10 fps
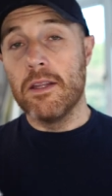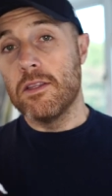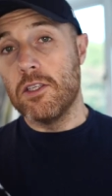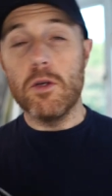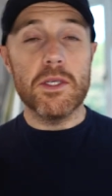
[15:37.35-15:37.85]

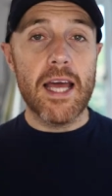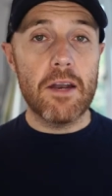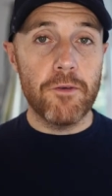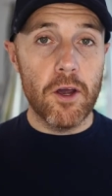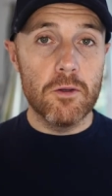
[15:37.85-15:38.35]
the newest
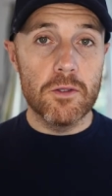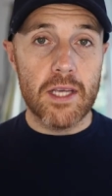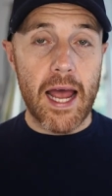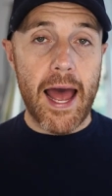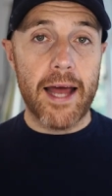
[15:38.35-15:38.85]

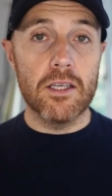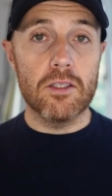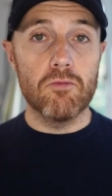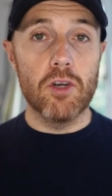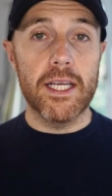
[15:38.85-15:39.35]
headphones
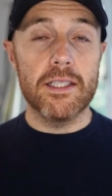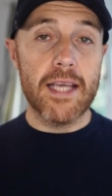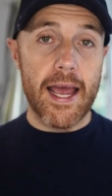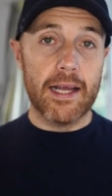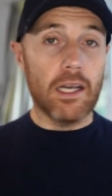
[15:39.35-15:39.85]
and running
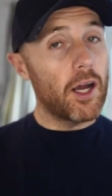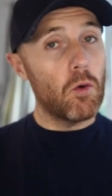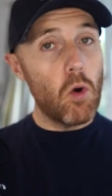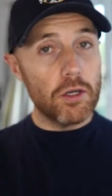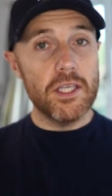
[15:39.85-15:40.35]
tech like
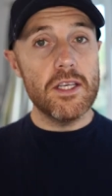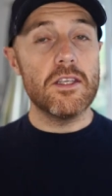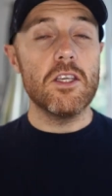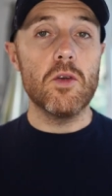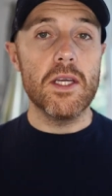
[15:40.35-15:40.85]
watches
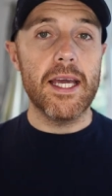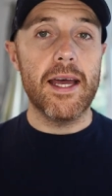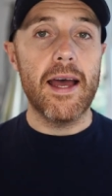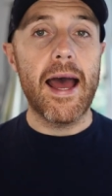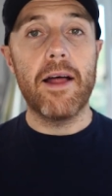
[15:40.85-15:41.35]
that you can
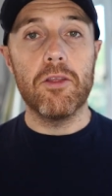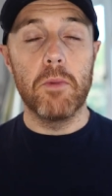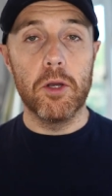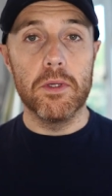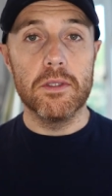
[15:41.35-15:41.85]
get at the
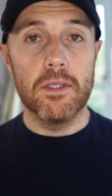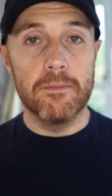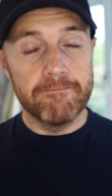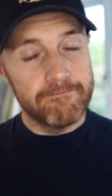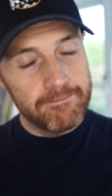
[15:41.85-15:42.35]
moment.
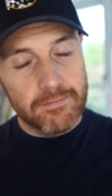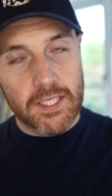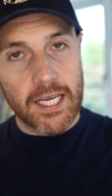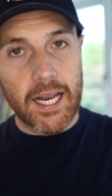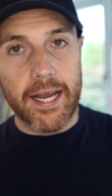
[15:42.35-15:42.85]

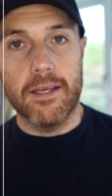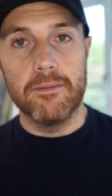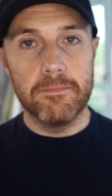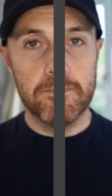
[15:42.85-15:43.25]
See you later.